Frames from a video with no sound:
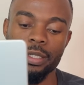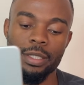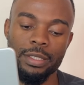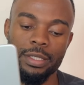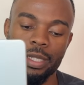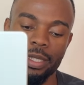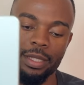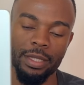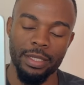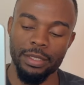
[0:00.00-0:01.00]
that's the
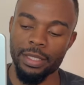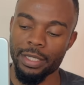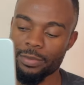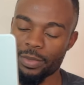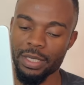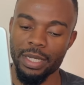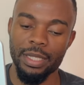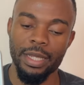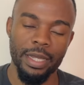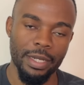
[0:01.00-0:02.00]
that's that's basically
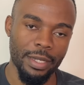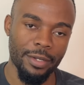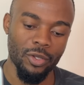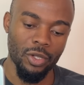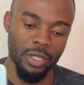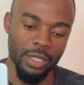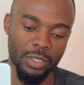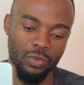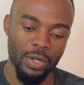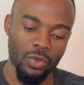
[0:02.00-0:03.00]
the idea that
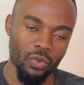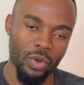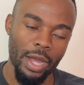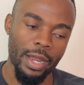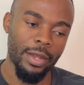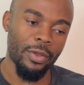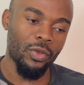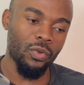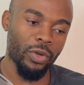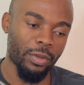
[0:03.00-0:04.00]
when you uh,
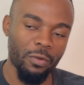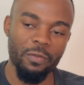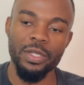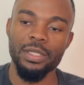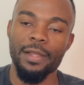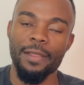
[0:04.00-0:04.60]
you remove it,